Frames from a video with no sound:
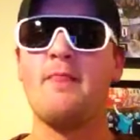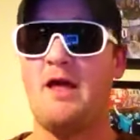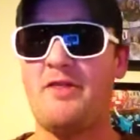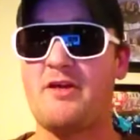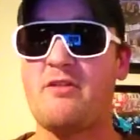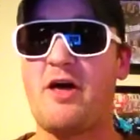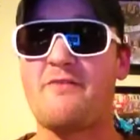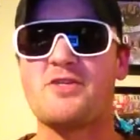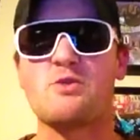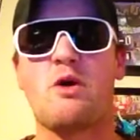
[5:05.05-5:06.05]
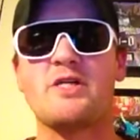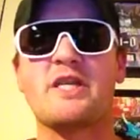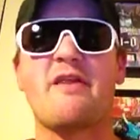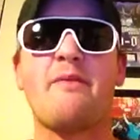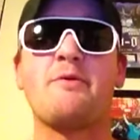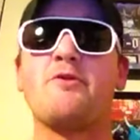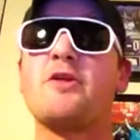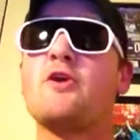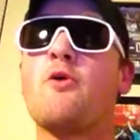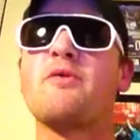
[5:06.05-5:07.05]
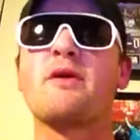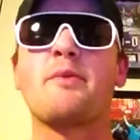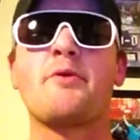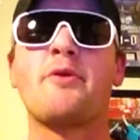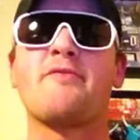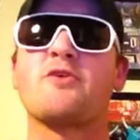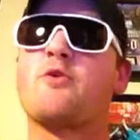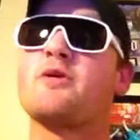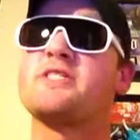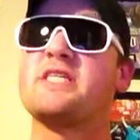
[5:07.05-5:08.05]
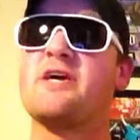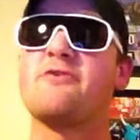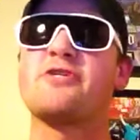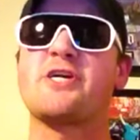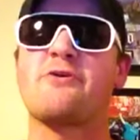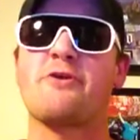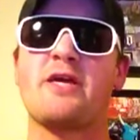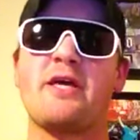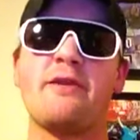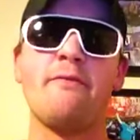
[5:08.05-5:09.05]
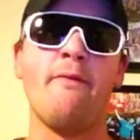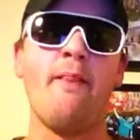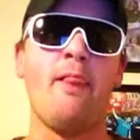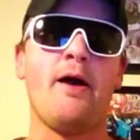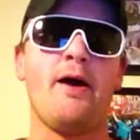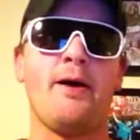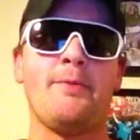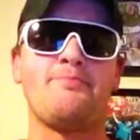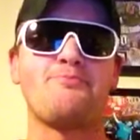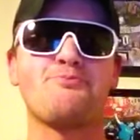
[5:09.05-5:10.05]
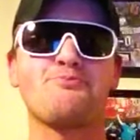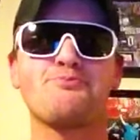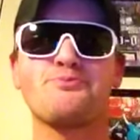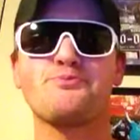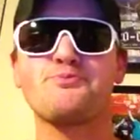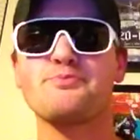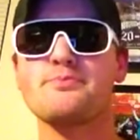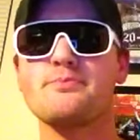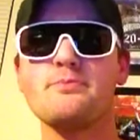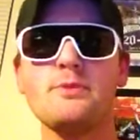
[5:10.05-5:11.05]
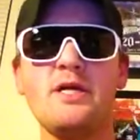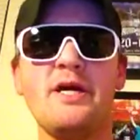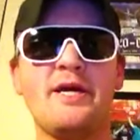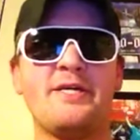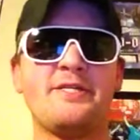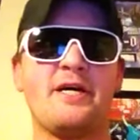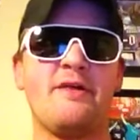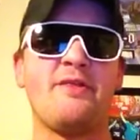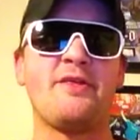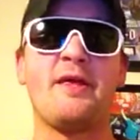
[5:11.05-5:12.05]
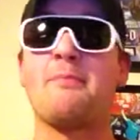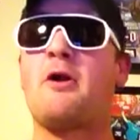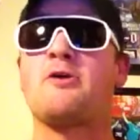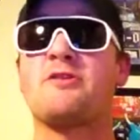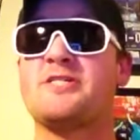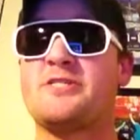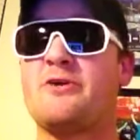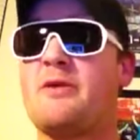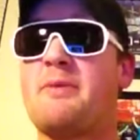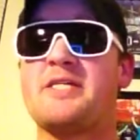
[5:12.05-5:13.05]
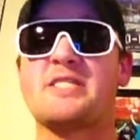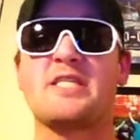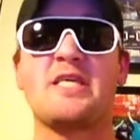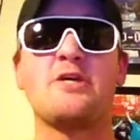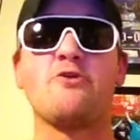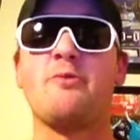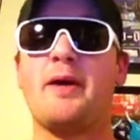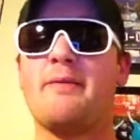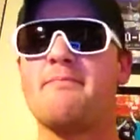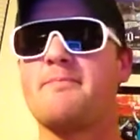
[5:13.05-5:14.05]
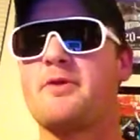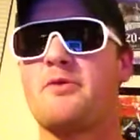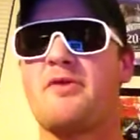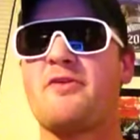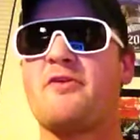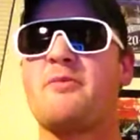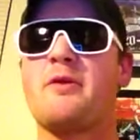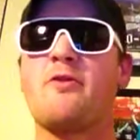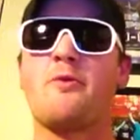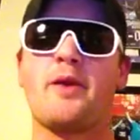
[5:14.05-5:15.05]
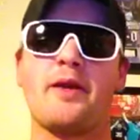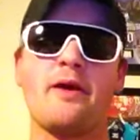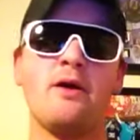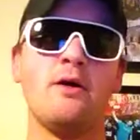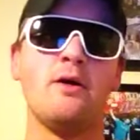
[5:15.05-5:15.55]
I think a lot of us walked out of that building knowing that we were never going to see Undertaker again. Um, and uh, that, that, Brock Lesnar had basically killed the man right there in the middle of the ring.